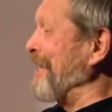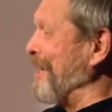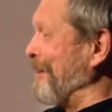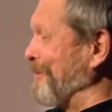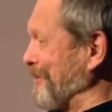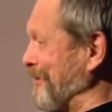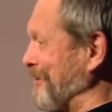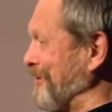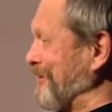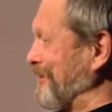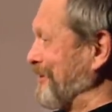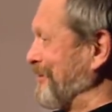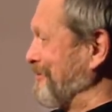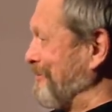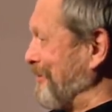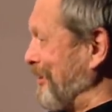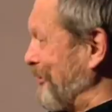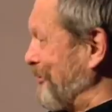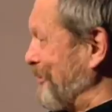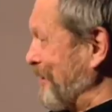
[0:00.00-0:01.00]
Ambersons
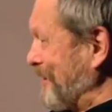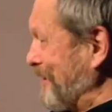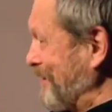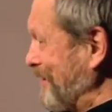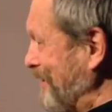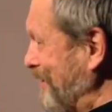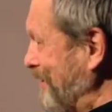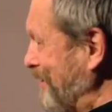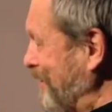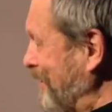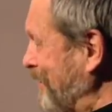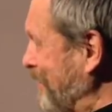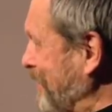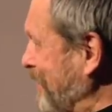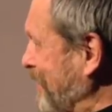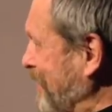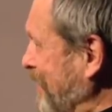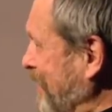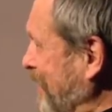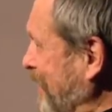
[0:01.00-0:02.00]
moment, uh,
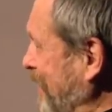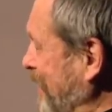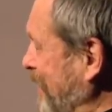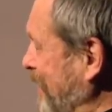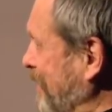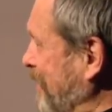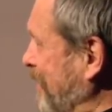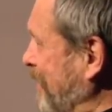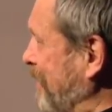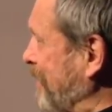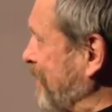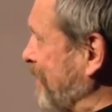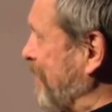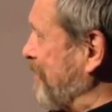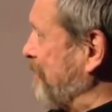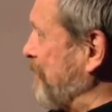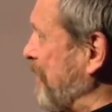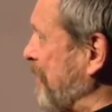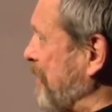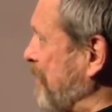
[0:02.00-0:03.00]
and I
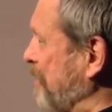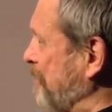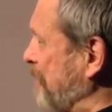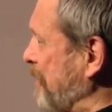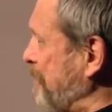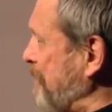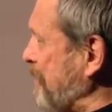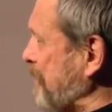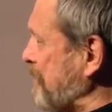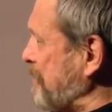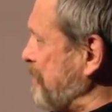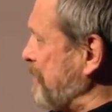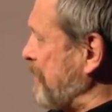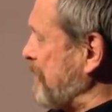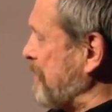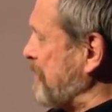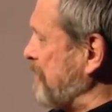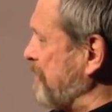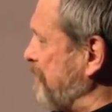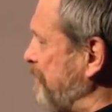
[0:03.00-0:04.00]
got my comeuppance
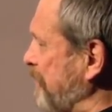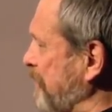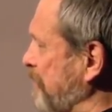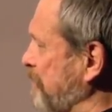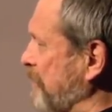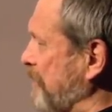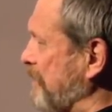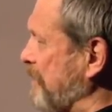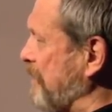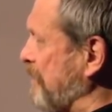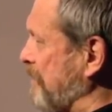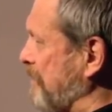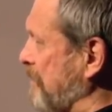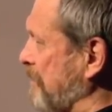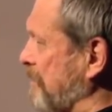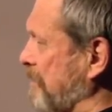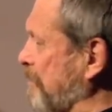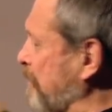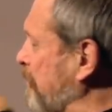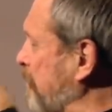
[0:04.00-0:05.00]
because the film went
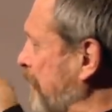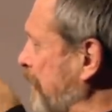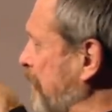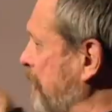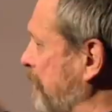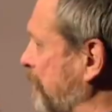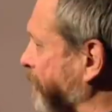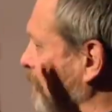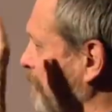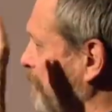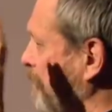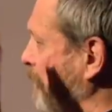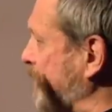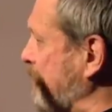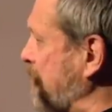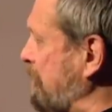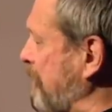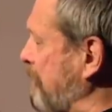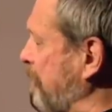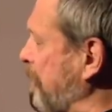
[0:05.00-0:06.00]
way over
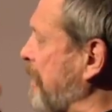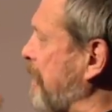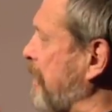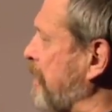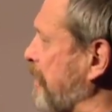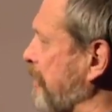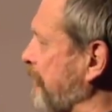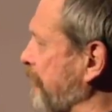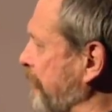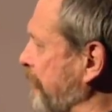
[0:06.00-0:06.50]
budget. It went out of hmm.